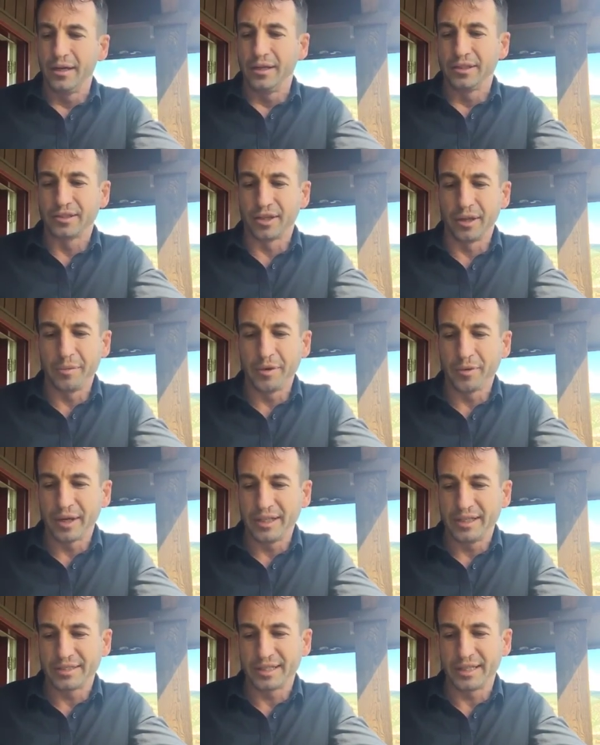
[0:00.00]
So let me
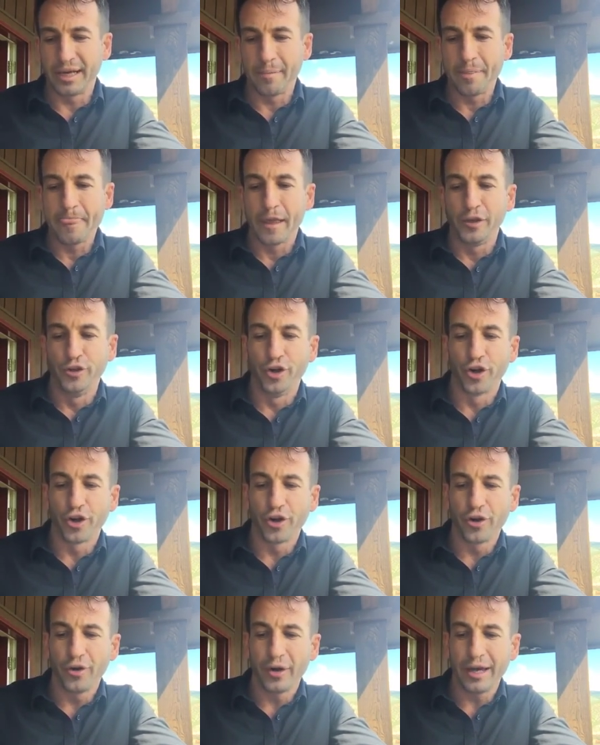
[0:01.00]
read this again.
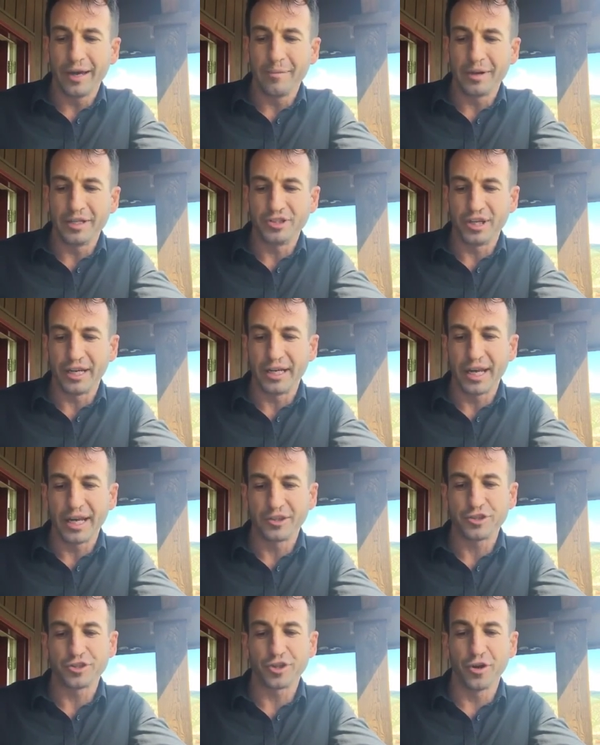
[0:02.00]
Neural imaging
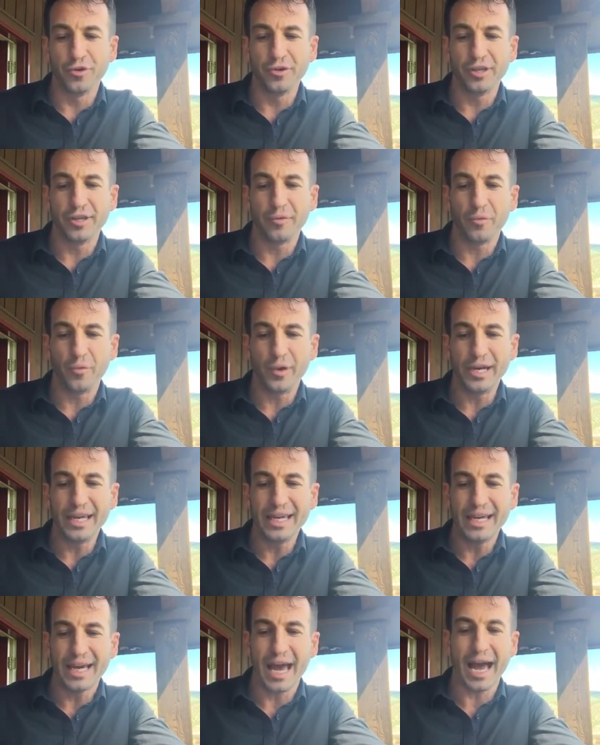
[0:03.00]
has shown that
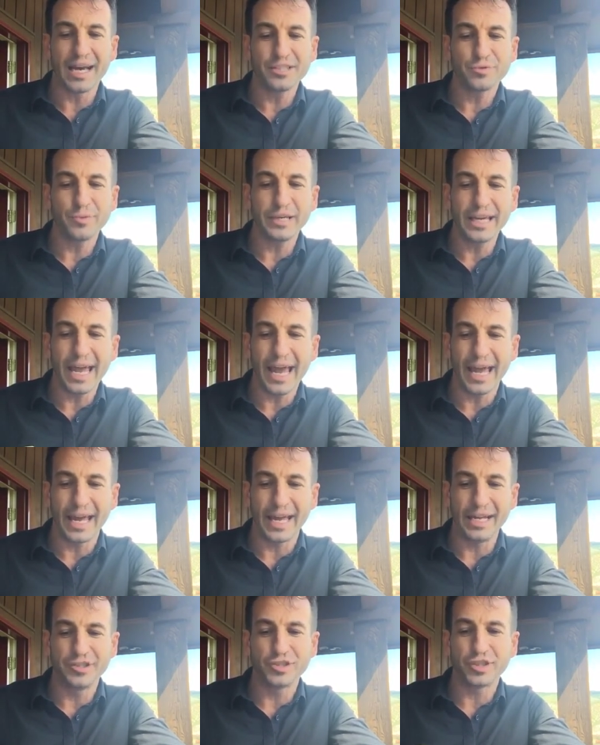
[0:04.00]
we, as we
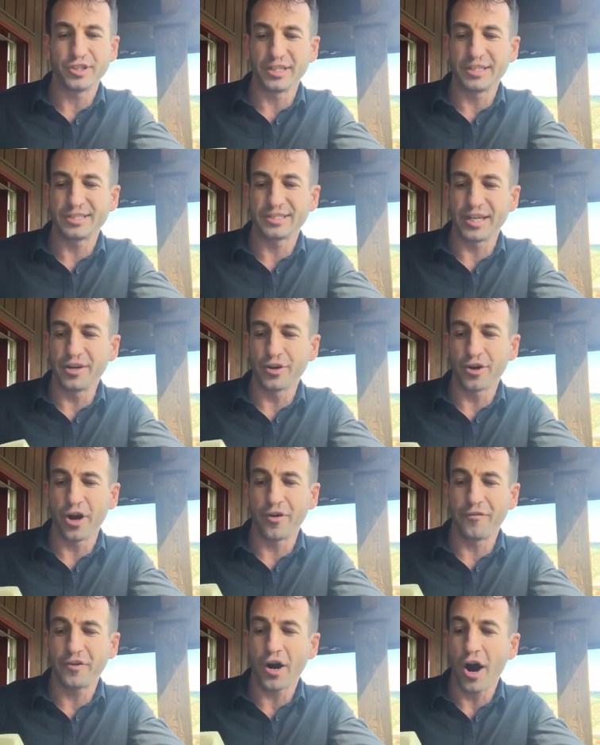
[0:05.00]
age, the center
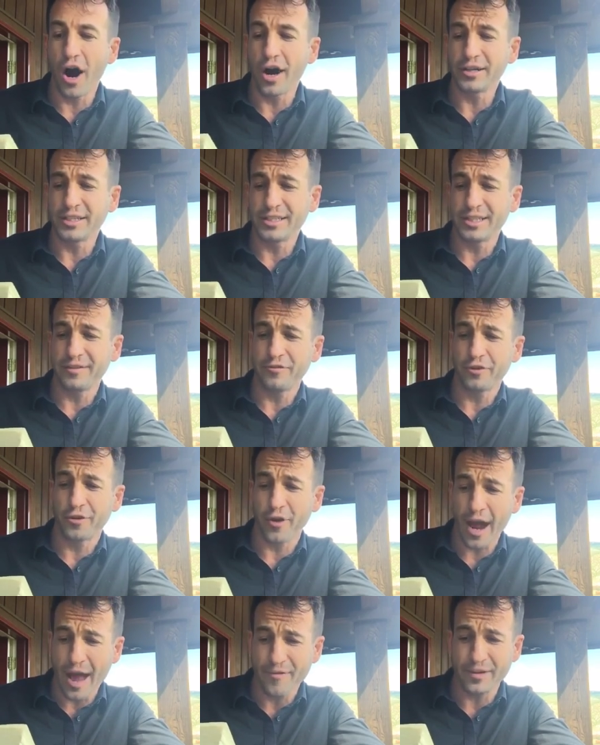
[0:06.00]
of cognitive
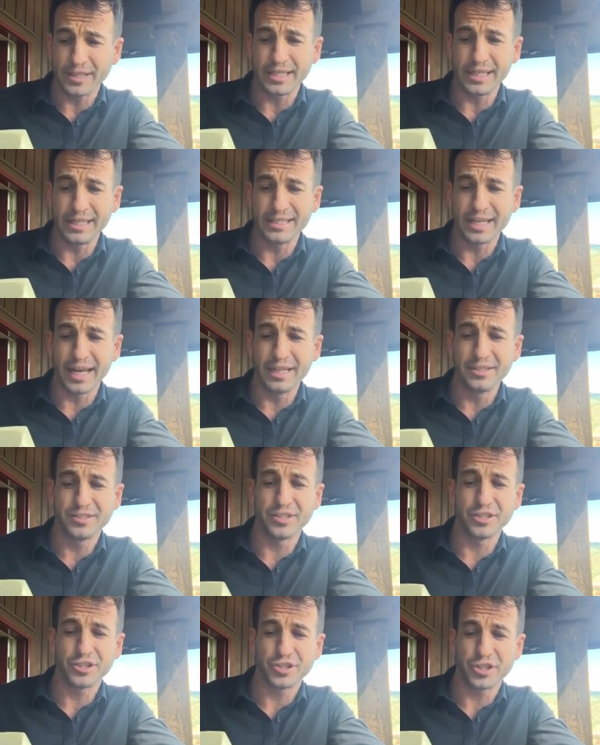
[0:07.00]
gravity
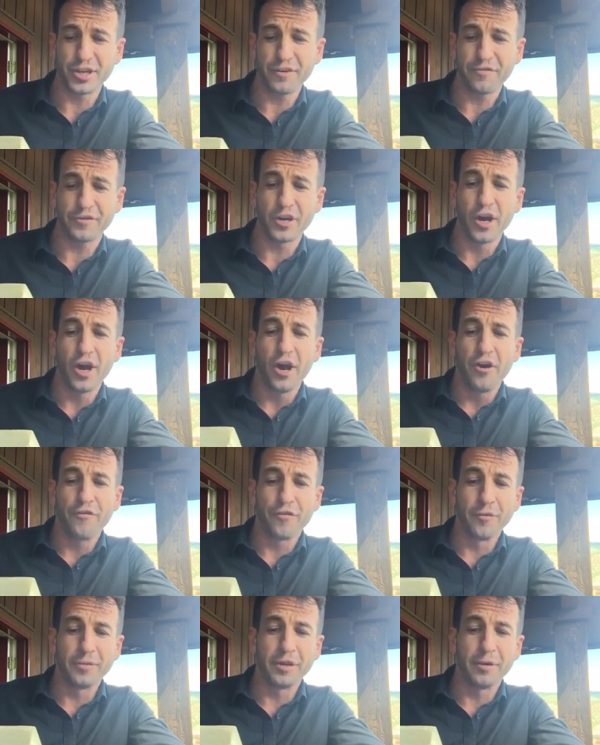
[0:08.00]
tends to shift
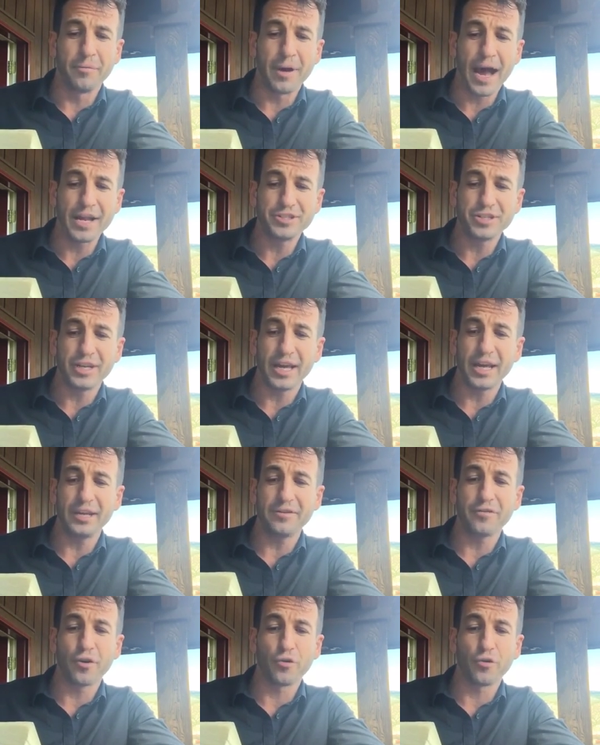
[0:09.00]
from the imaginative